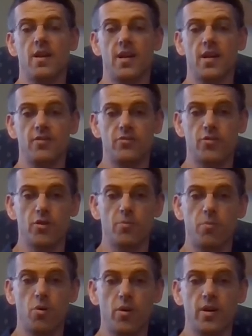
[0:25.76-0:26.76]
and to the
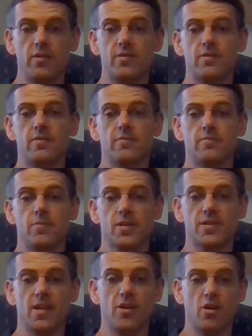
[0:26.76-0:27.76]
point
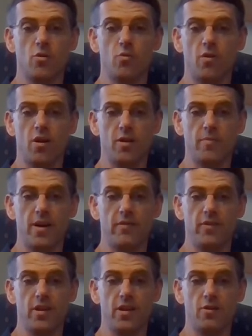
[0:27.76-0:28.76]
because I know we're all
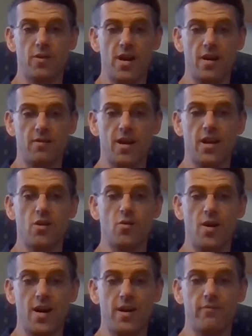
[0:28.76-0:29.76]
about videoed out. I
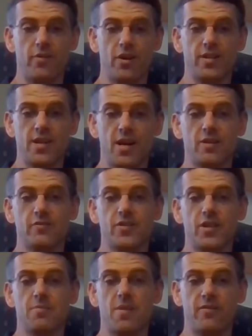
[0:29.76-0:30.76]
know I am very tired of
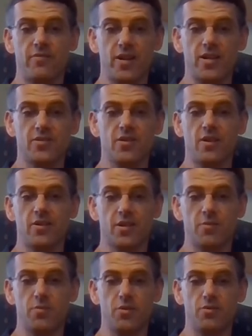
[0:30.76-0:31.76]
seeing my face on a
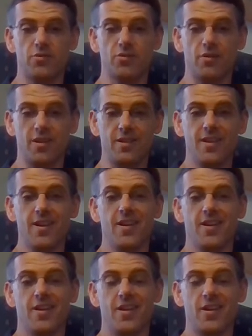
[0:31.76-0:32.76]
computer screen.
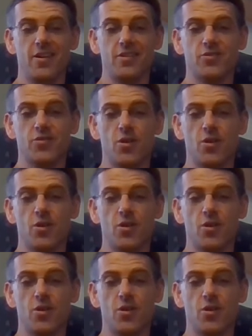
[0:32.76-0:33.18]
But